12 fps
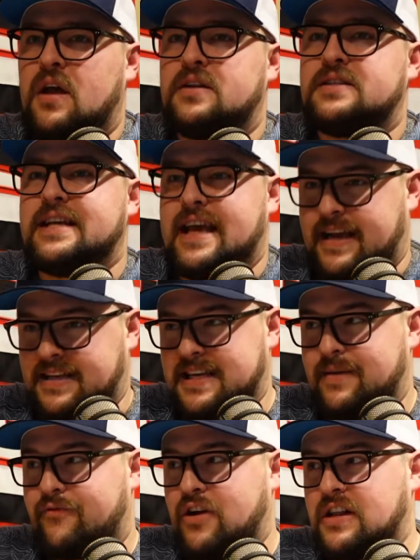Take a
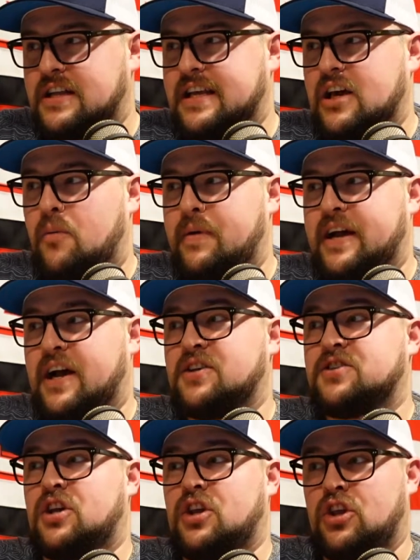team-friendly deal
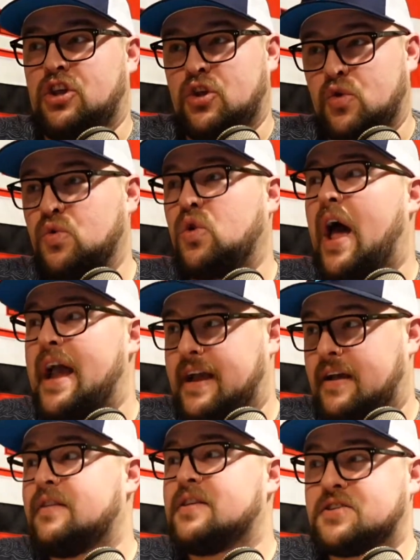because you
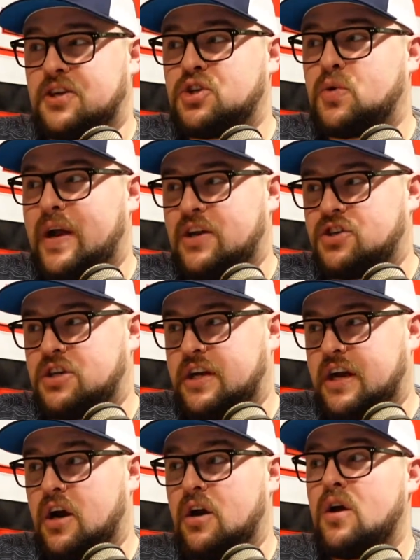like the situation
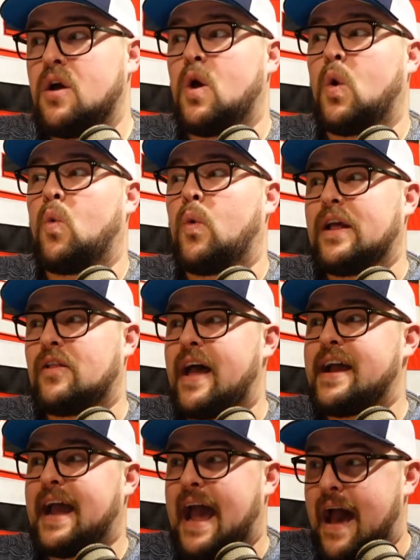here. We
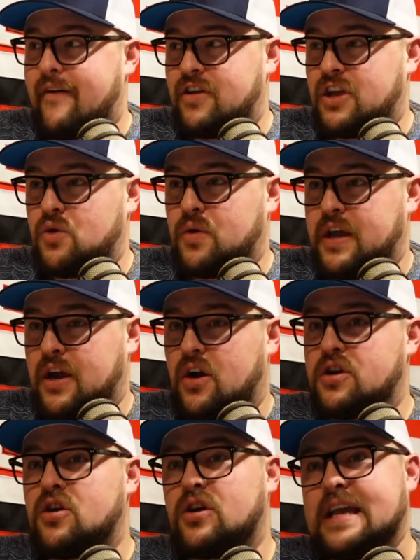like having you here.
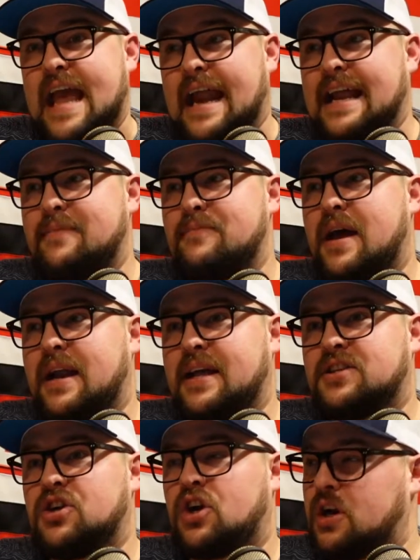You're getting
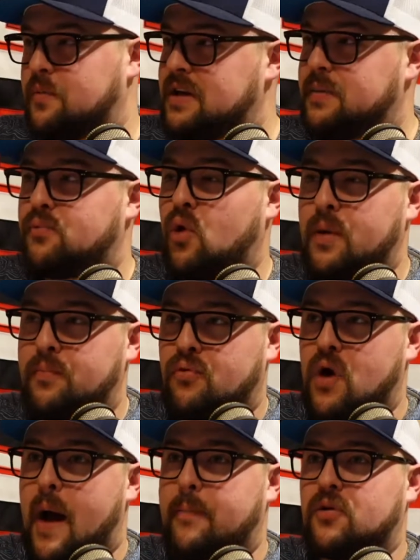minutes. You're going to be deployed
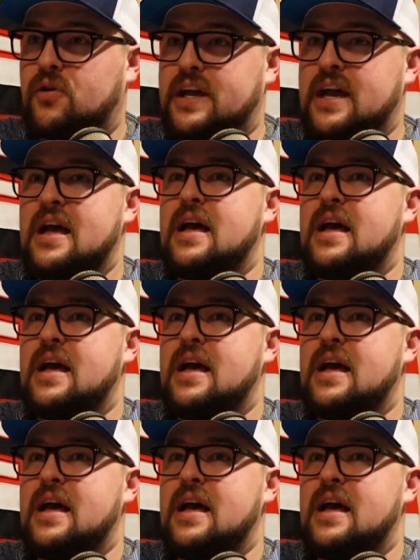properly.